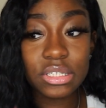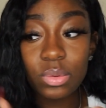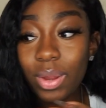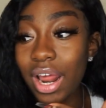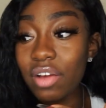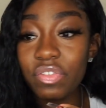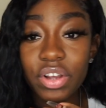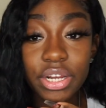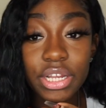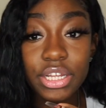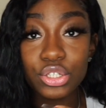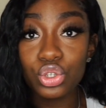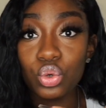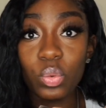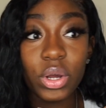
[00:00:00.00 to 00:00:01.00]
whatever it
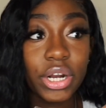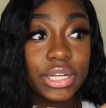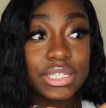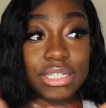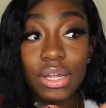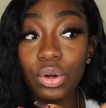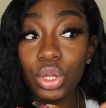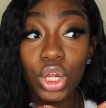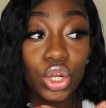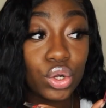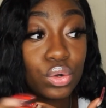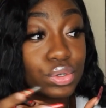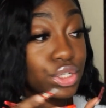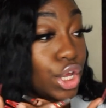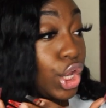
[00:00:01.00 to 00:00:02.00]
is, you want to sell
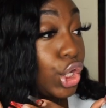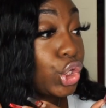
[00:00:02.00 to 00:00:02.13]
clothes,